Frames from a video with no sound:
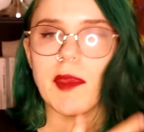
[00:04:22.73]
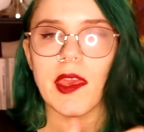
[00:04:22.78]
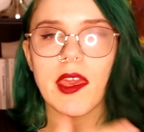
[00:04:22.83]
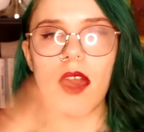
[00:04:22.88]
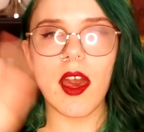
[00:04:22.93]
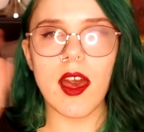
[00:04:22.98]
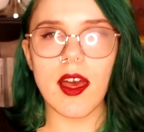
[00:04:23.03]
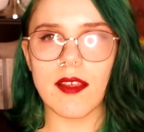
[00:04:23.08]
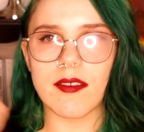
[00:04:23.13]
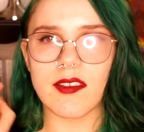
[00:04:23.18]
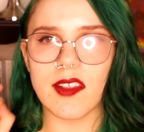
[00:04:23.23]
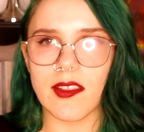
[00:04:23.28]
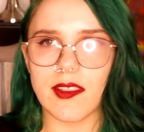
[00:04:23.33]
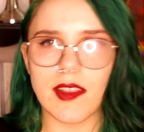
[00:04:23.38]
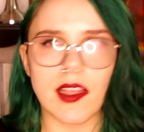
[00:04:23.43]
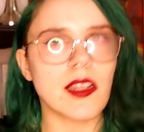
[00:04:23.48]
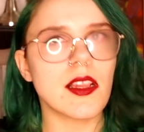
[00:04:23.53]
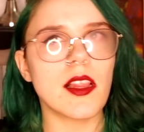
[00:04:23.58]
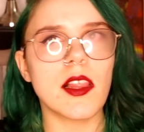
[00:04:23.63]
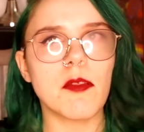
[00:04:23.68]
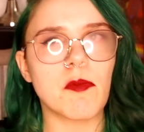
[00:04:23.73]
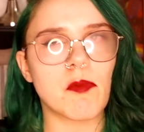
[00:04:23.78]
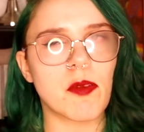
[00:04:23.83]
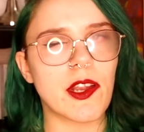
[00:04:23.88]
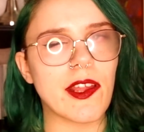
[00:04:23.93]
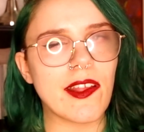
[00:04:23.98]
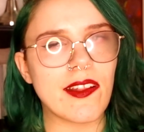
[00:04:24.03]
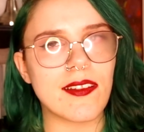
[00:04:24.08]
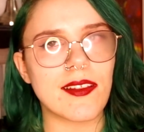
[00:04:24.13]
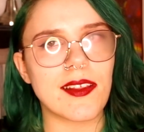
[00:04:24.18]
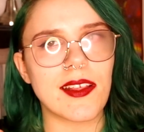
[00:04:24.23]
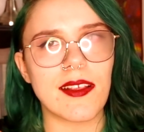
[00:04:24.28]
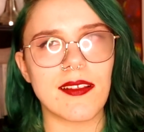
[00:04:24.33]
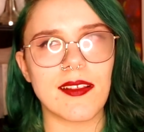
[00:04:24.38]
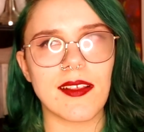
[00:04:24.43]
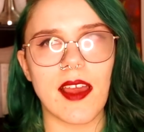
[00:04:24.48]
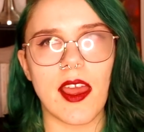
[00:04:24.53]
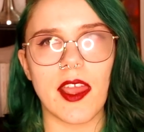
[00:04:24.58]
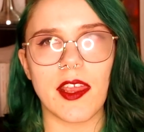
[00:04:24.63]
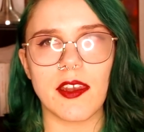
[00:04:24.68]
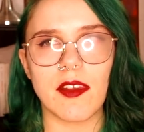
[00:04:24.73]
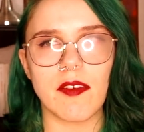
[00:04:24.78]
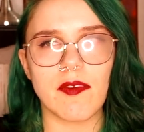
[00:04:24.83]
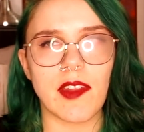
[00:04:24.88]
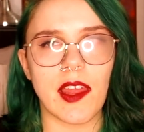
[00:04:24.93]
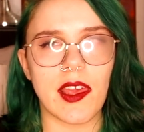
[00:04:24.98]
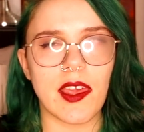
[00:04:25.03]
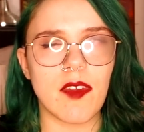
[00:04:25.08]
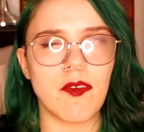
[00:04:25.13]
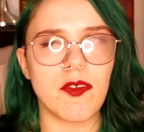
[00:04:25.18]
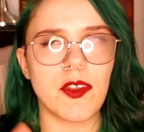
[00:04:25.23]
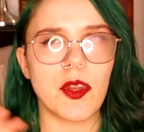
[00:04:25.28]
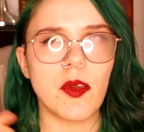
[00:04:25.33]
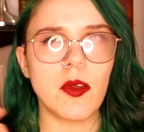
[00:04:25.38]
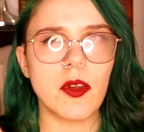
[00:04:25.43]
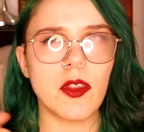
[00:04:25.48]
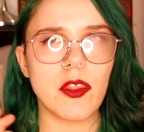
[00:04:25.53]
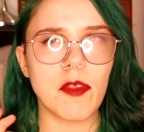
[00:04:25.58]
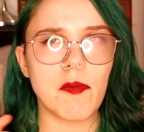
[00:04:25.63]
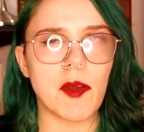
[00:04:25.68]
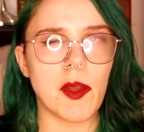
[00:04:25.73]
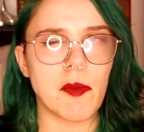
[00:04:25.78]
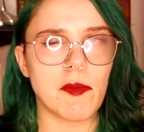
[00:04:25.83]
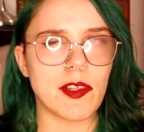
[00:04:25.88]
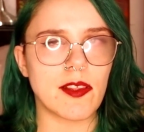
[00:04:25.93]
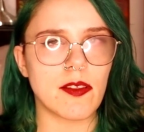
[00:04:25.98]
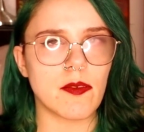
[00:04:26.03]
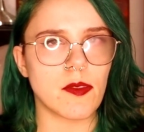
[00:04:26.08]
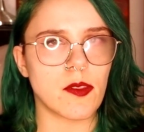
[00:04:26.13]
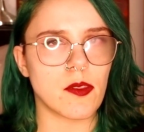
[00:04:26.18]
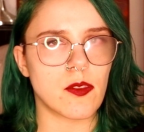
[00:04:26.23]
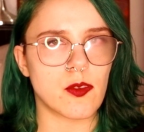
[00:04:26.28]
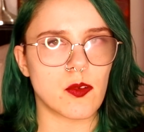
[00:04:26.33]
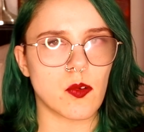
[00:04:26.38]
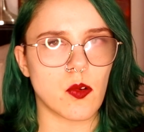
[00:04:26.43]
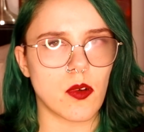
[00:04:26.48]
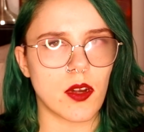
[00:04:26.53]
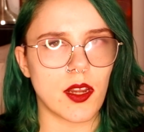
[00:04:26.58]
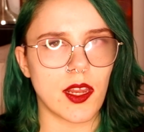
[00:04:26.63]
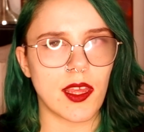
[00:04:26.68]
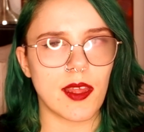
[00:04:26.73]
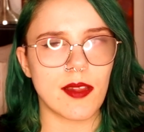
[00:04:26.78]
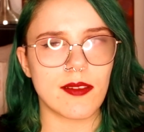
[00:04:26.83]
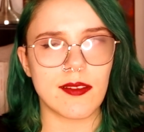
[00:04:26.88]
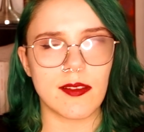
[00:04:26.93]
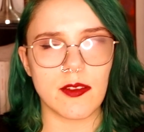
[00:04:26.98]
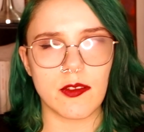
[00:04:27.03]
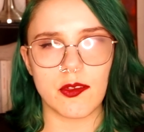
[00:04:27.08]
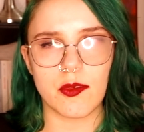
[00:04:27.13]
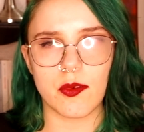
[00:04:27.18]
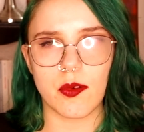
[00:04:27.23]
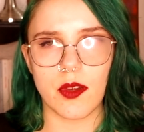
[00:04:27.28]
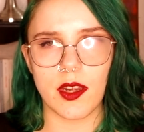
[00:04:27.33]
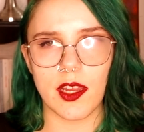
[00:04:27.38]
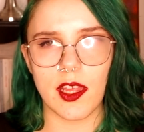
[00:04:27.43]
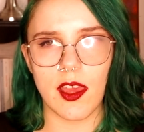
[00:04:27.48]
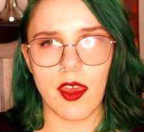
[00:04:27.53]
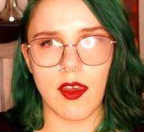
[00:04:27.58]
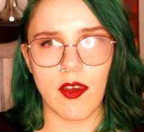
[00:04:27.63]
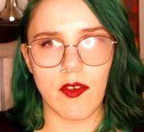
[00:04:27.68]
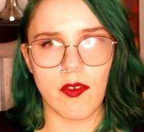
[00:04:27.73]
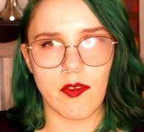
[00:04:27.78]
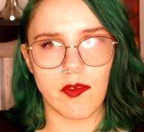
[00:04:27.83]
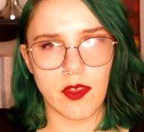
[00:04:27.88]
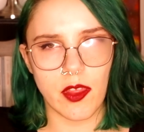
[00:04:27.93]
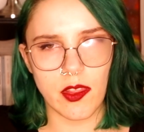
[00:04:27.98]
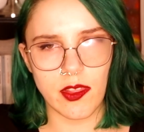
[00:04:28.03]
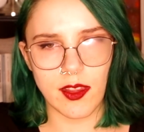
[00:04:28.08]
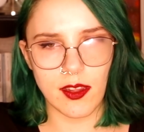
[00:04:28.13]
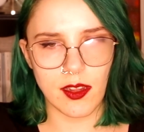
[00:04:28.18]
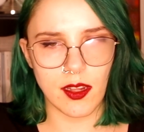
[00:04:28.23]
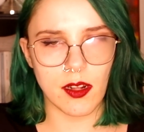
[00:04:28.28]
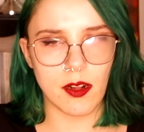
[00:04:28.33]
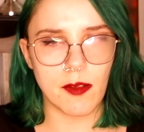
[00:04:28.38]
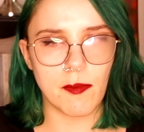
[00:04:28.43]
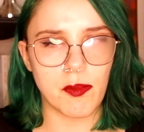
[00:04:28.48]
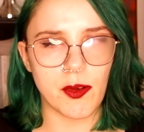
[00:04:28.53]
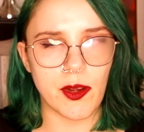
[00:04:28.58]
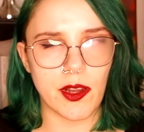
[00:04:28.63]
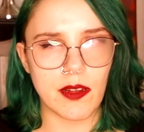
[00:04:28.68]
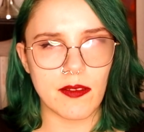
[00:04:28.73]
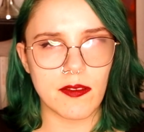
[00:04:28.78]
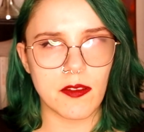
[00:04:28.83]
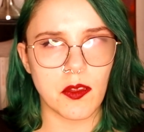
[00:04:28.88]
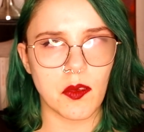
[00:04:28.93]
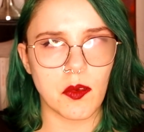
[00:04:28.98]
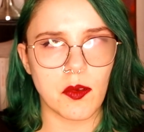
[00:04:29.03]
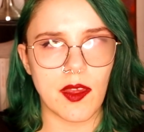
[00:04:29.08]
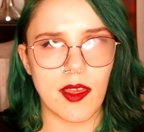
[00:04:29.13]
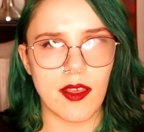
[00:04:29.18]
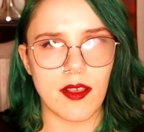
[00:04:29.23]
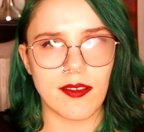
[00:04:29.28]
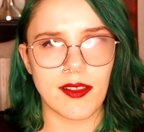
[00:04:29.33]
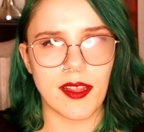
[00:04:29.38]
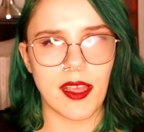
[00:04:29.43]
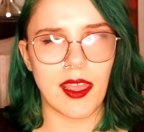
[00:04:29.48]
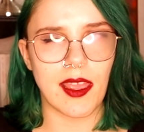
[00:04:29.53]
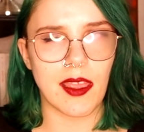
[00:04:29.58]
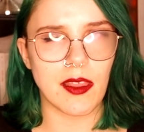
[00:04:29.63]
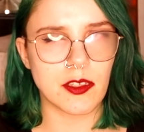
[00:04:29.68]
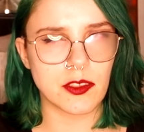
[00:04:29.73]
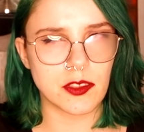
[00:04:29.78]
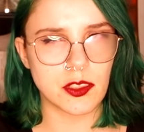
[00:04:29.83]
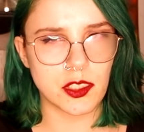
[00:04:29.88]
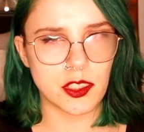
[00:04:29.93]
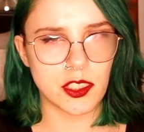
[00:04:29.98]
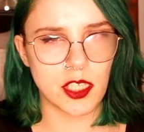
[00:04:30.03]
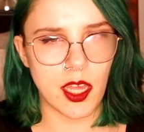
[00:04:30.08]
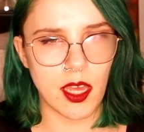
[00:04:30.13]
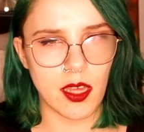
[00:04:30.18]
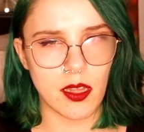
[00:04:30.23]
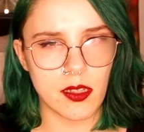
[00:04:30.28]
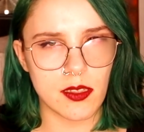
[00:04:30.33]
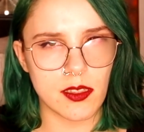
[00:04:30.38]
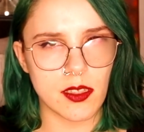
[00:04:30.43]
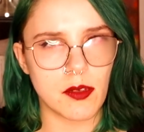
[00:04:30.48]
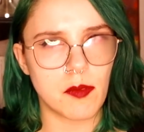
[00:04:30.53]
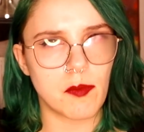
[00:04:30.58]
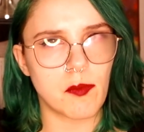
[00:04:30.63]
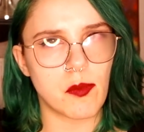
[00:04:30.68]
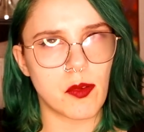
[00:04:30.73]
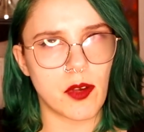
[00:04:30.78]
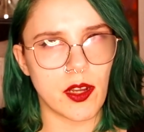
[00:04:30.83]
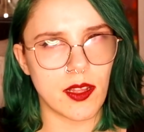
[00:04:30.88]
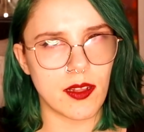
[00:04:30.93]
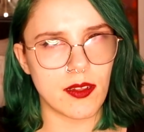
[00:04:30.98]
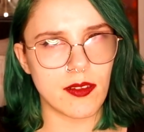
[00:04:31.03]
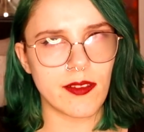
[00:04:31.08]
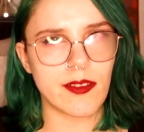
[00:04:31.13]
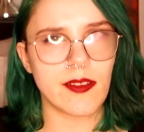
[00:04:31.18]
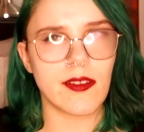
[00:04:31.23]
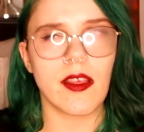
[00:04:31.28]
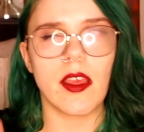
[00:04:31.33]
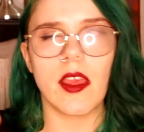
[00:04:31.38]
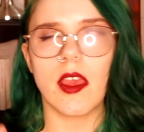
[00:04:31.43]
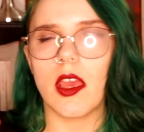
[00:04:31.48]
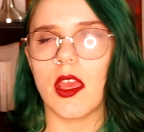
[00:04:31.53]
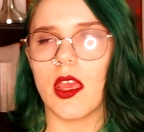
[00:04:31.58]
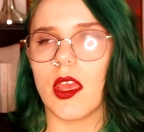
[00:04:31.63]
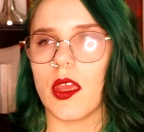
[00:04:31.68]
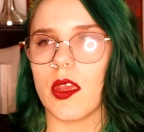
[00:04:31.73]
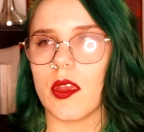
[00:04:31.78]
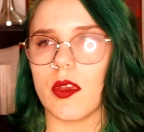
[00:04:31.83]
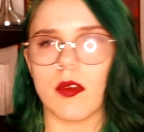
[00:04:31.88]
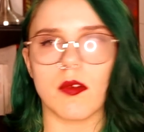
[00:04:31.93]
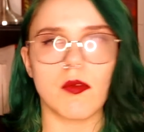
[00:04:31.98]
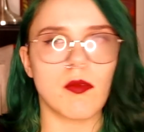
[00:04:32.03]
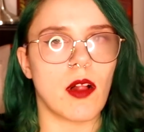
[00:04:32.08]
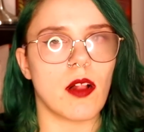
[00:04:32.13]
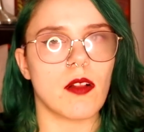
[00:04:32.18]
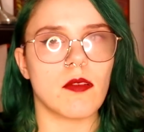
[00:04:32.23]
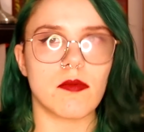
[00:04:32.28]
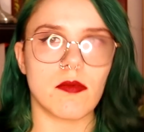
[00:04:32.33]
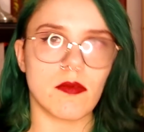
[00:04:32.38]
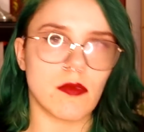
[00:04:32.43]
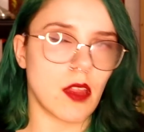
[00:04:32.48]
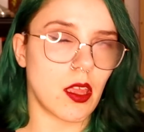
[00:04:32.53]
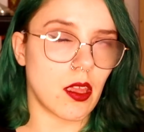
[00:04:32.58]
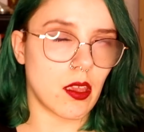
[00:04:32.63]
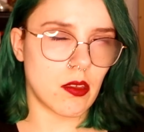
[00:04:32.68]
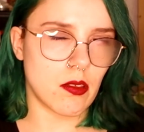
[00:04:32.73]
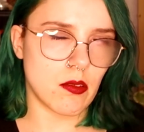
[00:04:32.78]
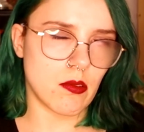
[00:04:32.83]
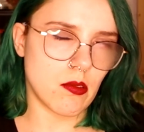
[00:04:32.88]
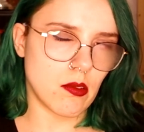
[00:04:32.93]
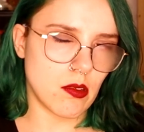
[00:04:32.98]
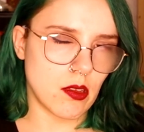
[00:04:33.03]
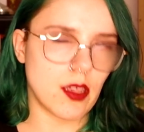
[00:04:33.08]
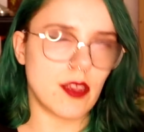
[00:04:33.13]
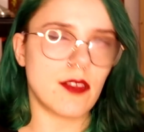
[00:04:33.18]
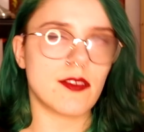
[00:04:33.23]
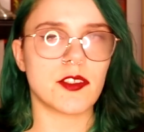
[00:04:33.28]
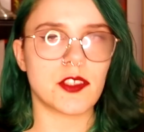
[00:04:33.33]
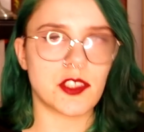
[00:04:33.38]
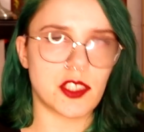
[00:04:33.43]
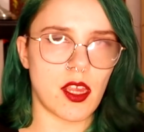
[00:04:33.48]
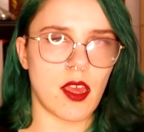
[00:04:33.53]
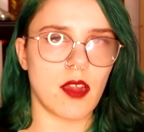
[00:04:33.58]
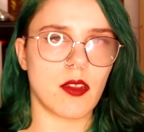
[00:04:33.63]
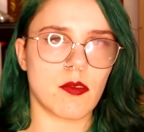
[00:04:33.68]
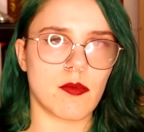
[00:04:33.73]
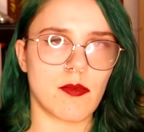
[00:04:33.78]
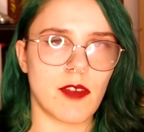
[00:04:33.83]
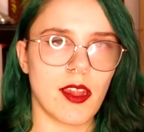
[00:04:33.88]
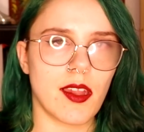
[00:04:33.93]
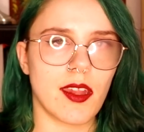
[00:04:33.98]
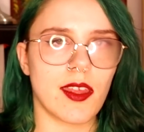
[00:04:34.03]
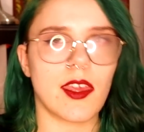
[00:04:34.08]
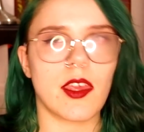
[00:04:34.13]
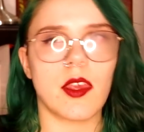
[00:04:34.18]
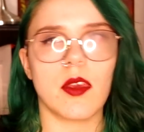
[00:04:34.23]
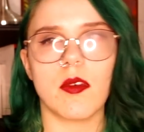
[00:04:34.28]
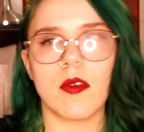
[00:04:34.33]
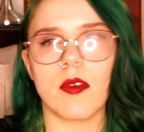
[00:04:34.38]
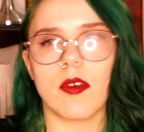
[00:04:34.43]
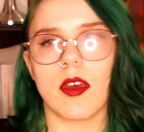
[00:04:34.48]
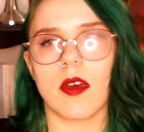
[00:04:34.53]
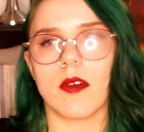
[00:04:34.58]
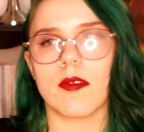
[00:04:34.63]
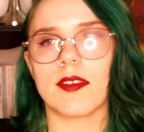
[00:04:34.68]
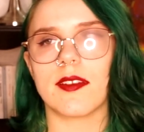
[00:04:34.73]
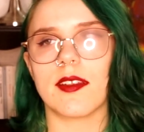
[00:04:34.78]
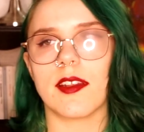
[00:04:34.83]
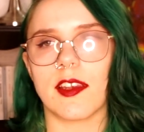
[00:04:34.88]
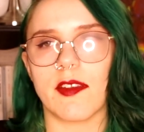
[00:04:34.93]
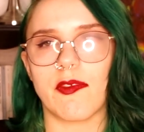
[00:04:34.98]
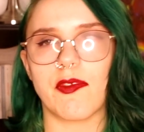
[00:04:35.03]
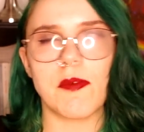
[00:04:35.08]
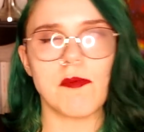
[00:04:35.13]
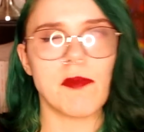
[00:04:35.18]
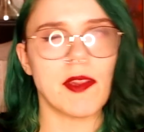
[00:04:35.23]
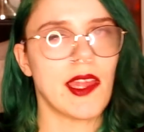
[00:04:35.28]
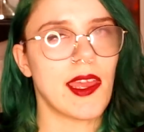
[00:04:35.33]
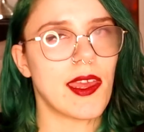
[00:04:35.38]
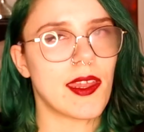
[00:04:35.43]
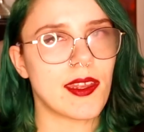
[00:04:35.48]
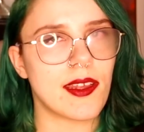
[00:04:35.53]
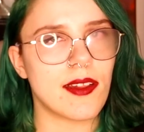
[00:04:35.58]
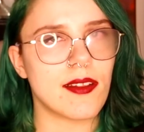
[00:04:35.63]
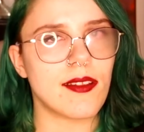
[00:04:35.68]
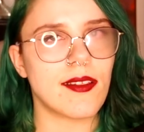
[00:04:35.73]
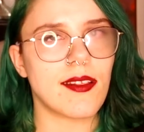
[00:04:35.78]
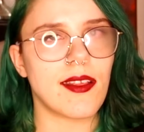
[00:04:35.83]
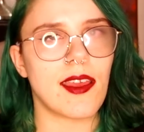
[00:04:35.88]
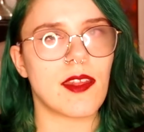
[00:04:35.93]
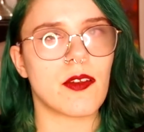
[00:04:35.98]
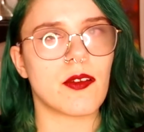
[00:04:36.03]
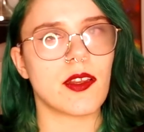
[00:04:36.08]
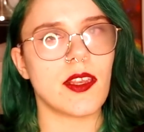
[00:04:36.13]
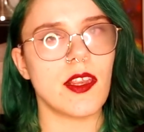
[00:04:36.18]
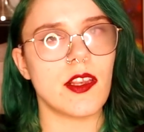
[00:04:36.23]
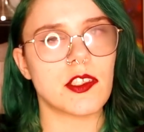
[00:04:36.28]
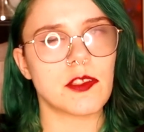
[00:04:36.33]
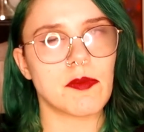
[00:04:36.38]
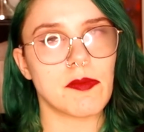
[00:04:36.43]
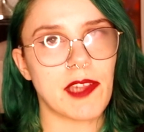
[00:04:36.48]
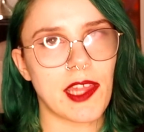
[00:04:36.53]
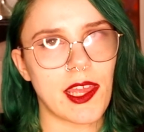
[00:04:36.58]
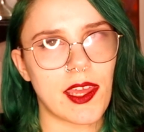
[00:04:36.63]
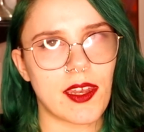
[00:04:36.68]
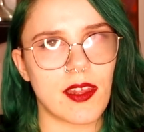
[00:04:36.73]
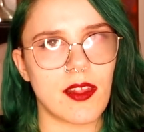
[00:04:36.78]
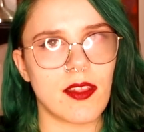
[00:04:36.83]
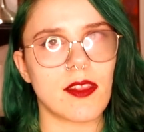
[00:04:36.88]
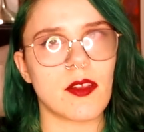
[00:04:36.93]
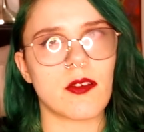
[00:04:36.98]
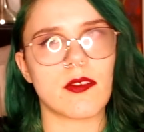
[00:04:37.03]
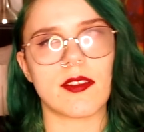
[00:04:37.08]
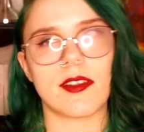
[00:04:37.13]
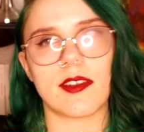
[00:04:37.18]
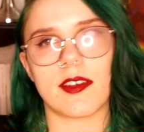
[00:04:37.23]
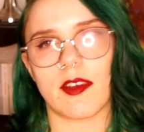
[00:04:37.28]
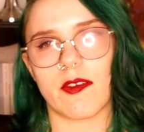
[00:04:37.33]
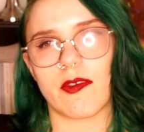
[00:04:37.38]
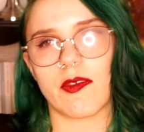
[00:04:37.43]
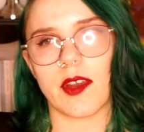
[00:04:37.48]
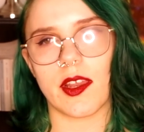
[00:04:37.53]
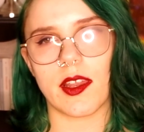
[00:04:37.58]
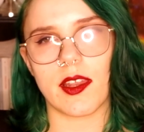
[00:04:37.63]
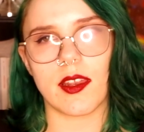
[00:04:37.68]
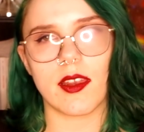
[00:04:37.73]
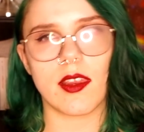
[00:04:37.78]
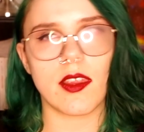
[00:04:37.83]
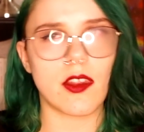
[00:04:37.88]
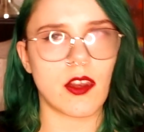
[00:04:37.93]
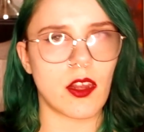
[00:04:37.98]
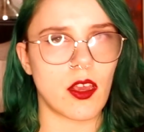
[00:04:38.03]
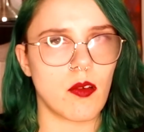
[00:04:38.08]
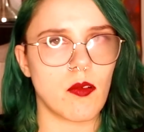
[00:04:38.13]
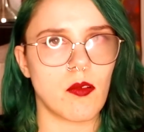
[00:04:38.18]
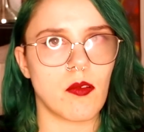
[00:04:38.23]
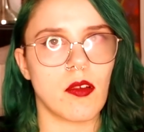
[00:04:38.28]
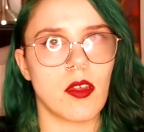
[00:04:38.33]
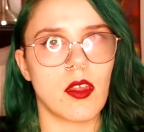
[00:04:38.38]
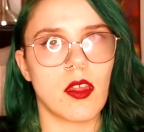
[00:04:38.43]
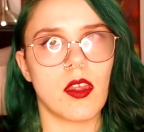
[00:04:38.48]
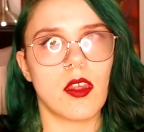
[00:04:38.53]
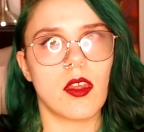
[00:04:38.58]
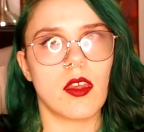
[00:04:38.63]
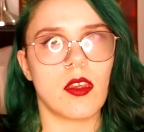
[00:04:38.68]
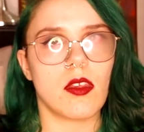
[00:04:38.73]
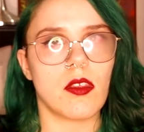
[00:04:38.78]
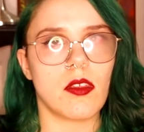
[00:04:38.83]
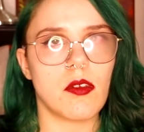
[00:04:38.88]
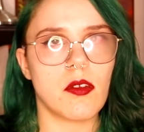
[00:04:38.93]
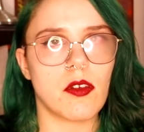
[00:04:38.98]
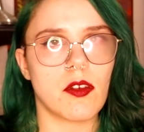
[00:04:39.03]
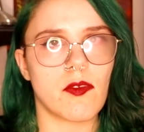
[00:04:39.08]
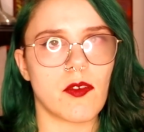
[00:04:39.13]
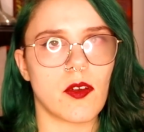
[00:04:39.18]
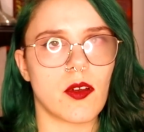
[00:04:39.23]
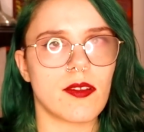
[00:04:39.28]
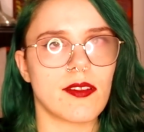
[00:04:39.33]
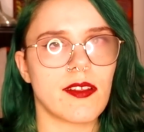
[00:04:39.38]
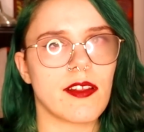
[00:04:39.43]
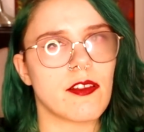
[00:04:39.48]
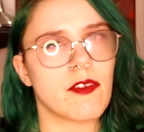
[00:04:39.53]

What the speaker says: Because The Little Prince is kind of like, if you don't know the premise of the story, it's the story of the little prince who is a child prince he's a child really who goes to different planets, and on each planet there's a different, you know, universe.